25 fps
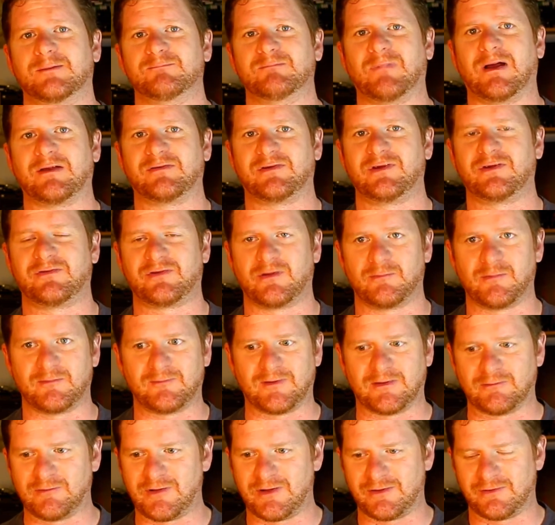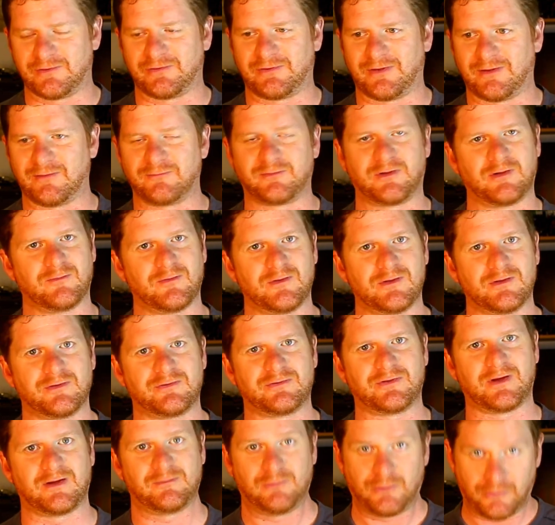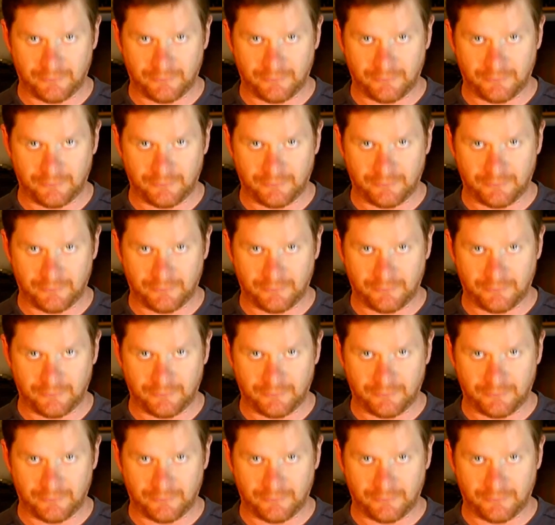I see some of our readers have given this, and